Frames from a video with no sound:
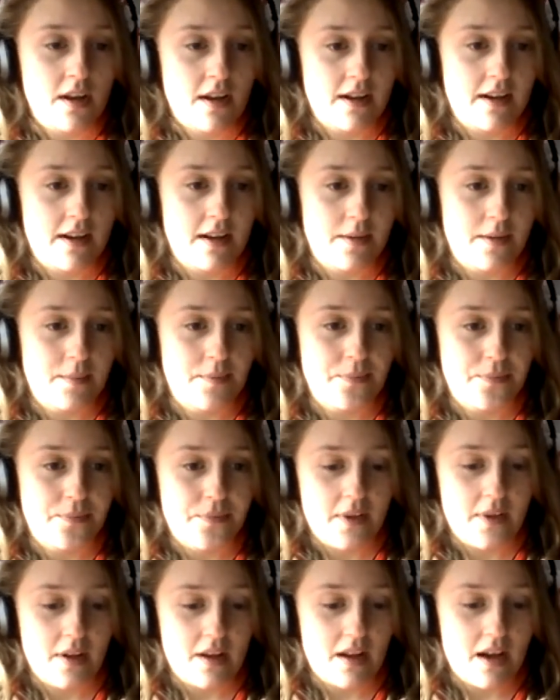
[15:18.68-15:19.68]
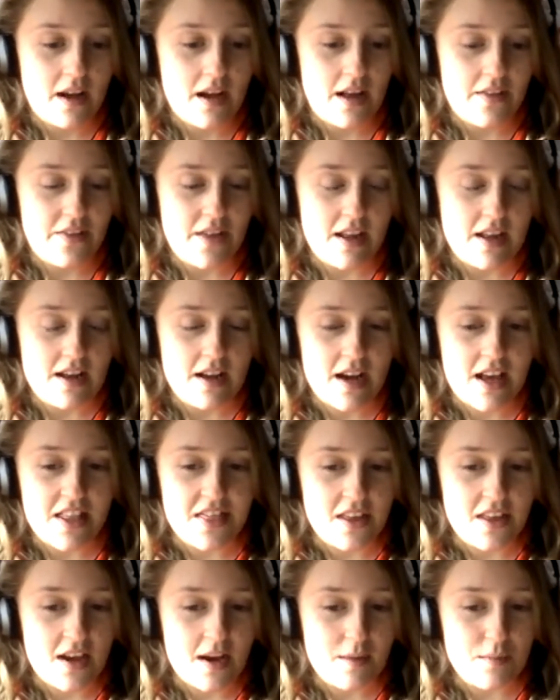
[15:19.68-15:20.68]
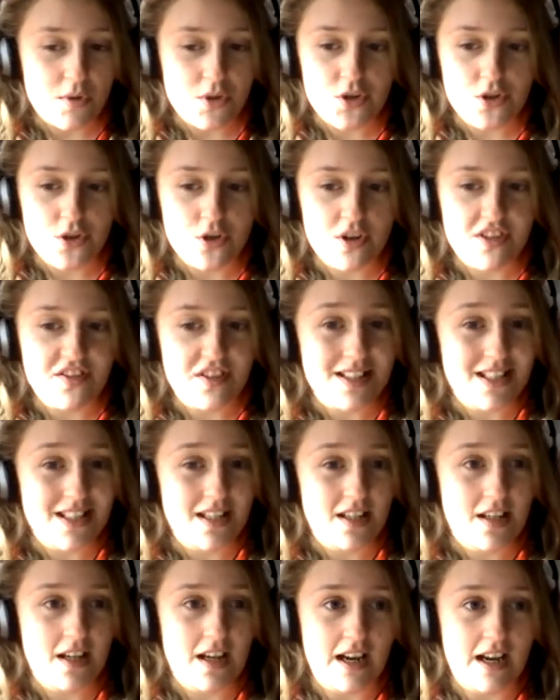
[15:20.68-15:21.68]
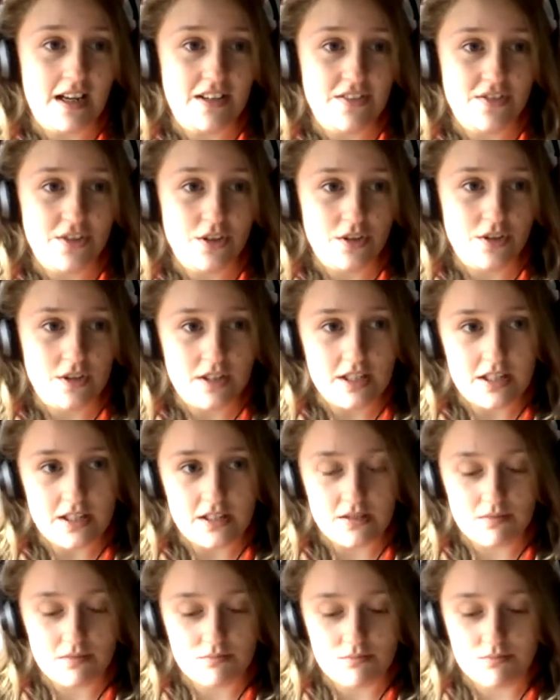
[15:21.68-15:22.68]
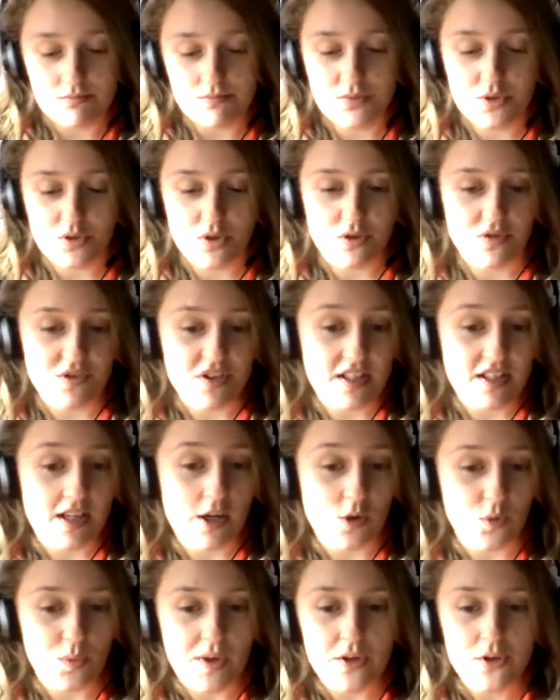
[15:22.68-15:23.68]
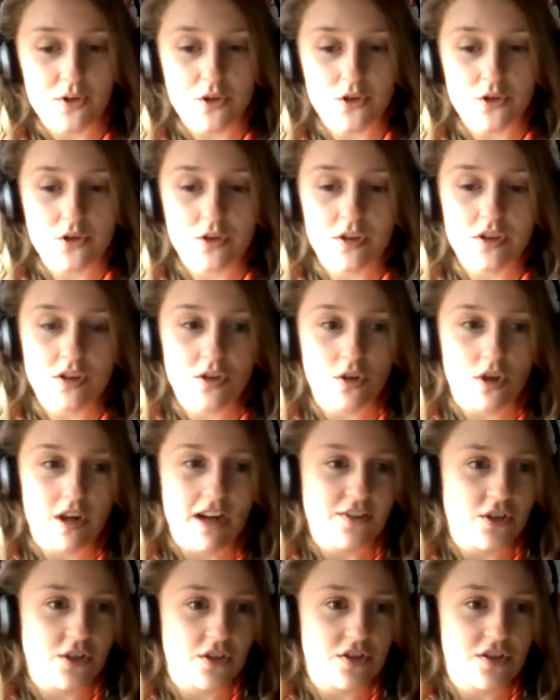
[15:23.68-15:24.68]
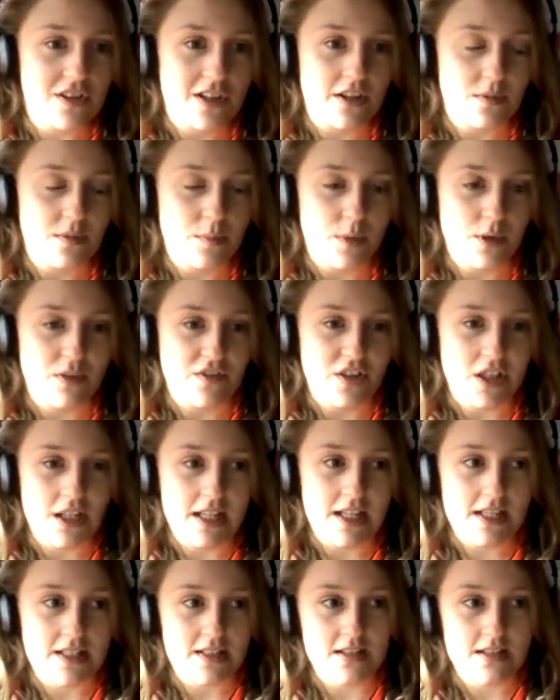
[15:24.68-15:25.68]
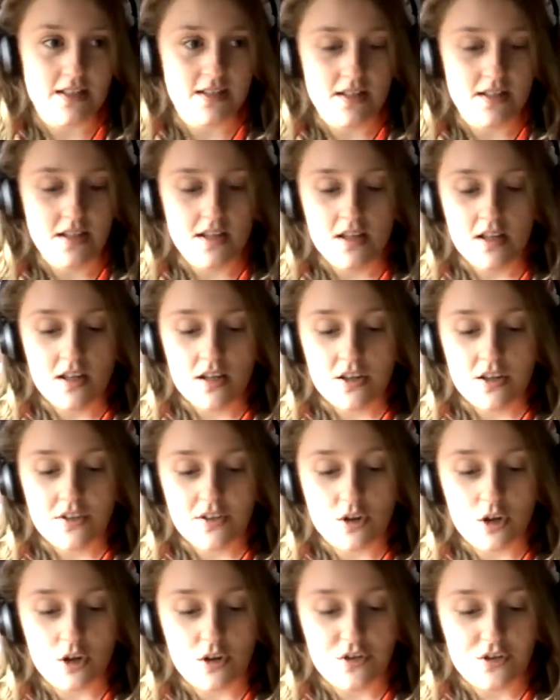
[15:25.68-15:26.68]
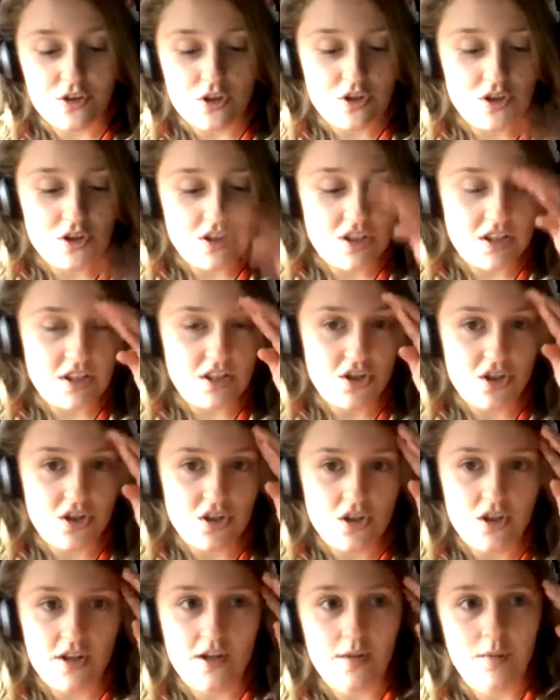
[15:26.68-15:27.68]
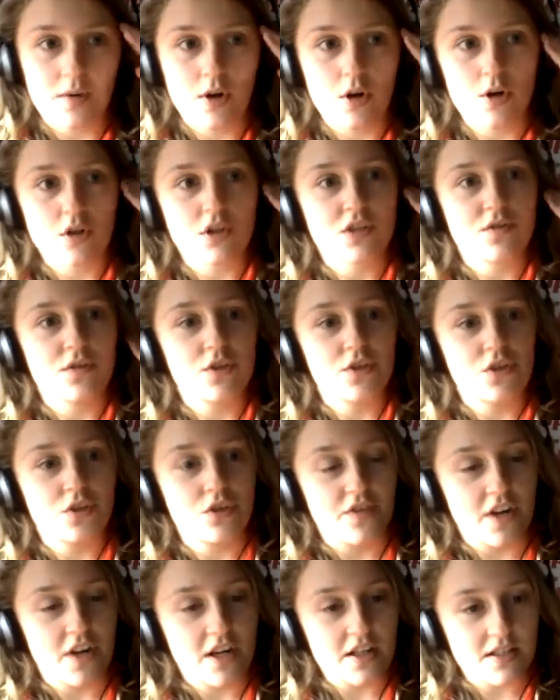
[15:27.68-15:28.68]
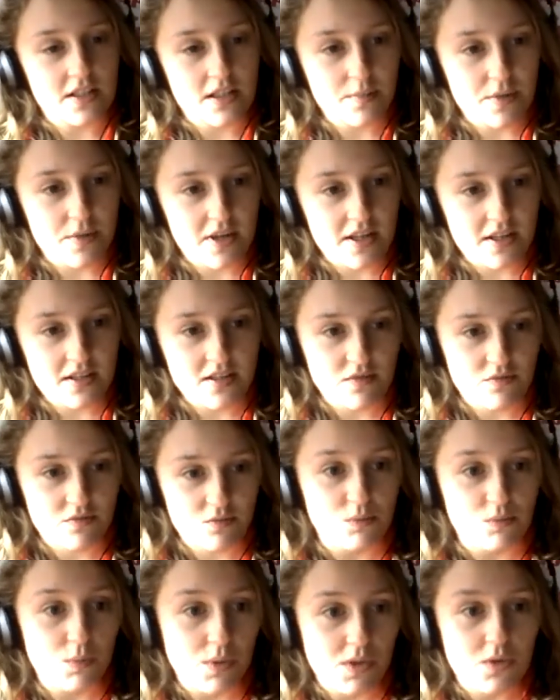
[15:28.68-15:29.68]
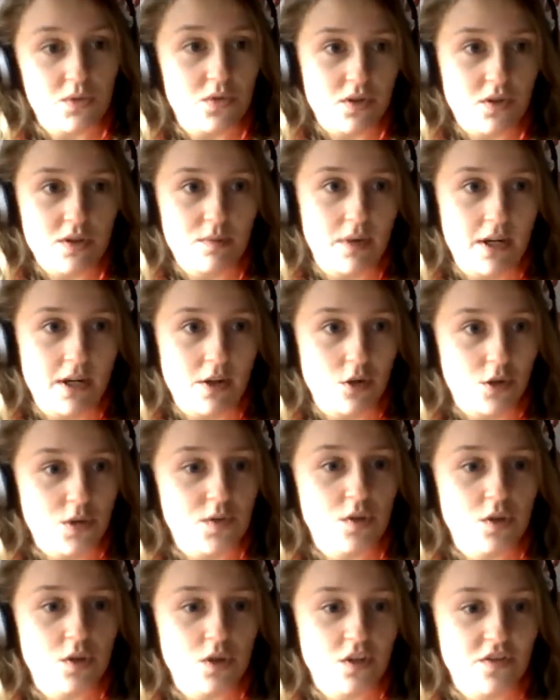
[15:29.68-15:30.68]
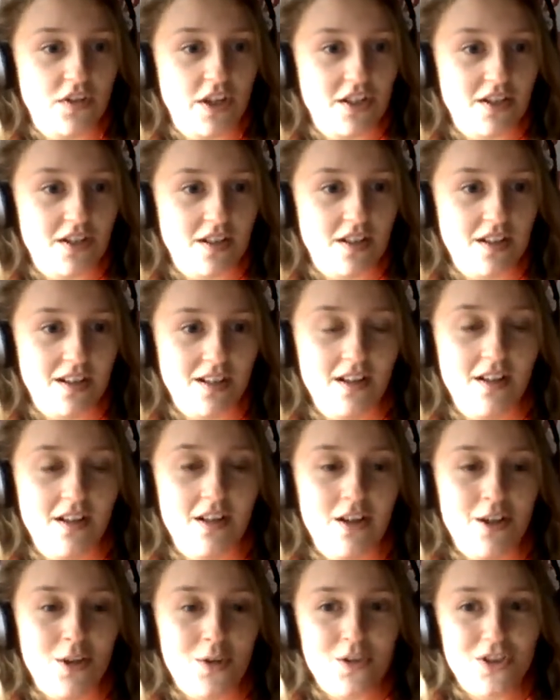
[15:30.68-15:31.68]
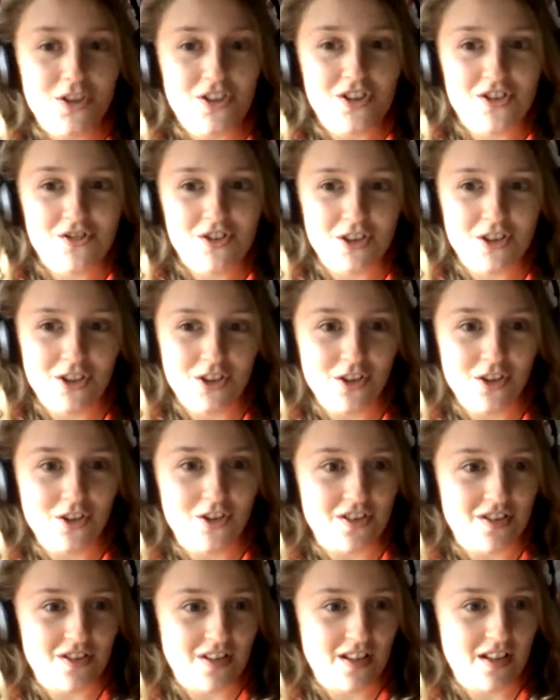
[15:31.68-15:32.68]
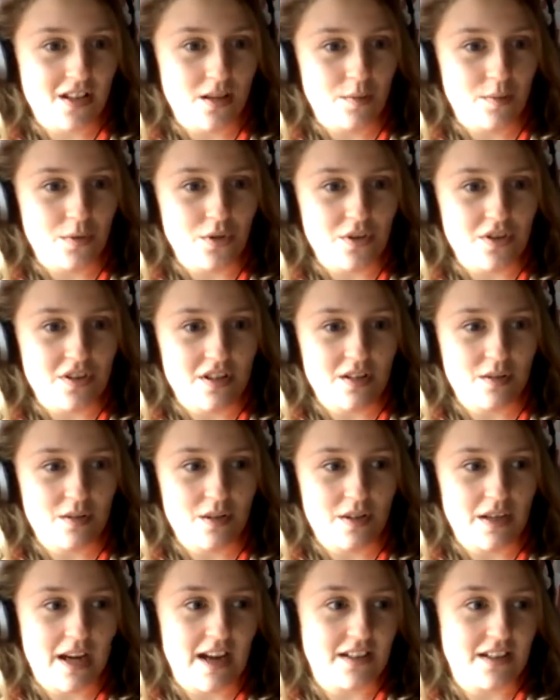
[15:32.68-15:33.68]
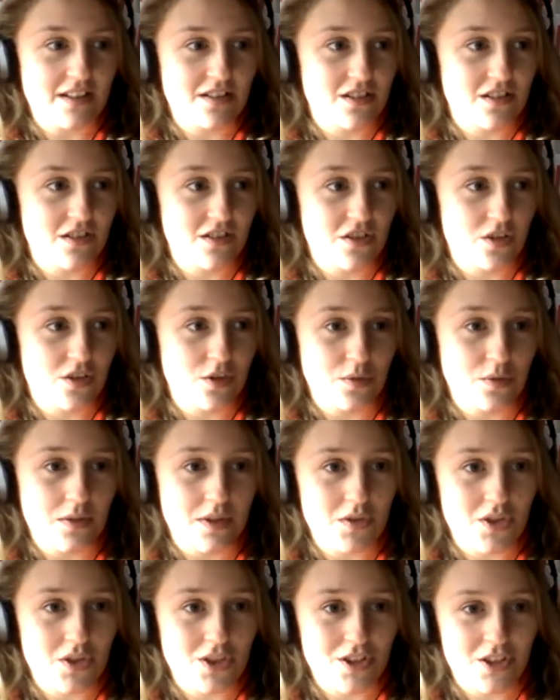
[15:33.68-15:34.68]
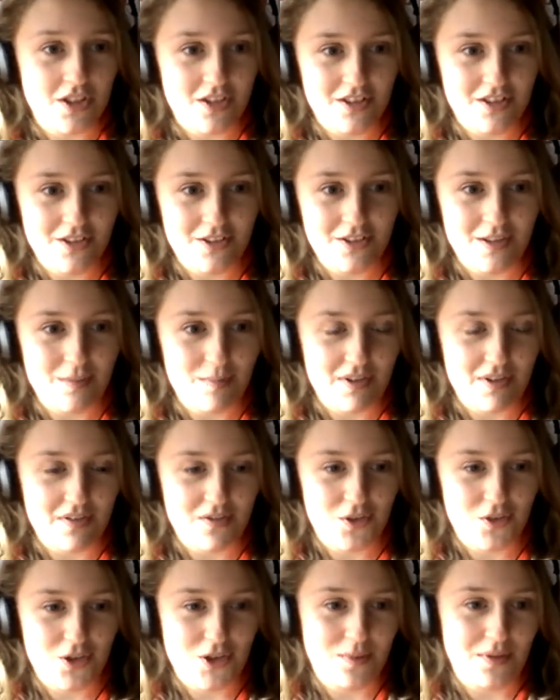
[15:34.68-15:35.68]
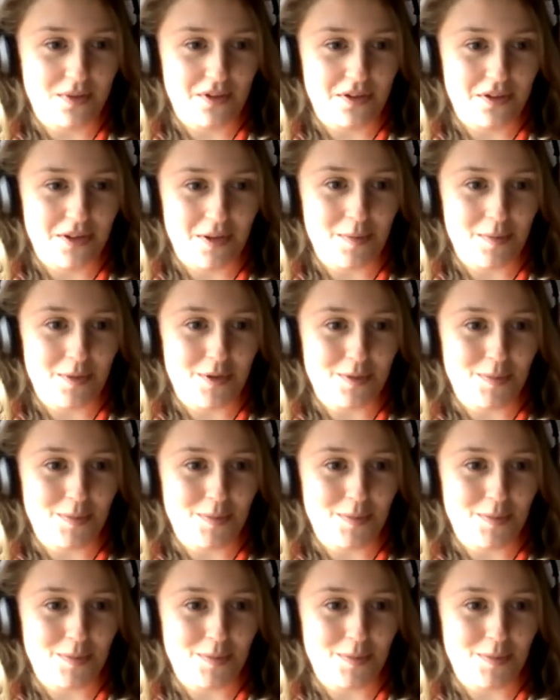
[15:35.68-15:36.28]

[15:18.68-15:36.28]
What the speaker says: Um, and then I'm not sure if it's after they sort of see how well you're doing, or after a certain amount of classes, they'll offer you to teach Oxford University Press, which was written by Oxford University, which is really cool. It's like the books that I did in school when I was younger, you know, like Biff, Chip and Kipper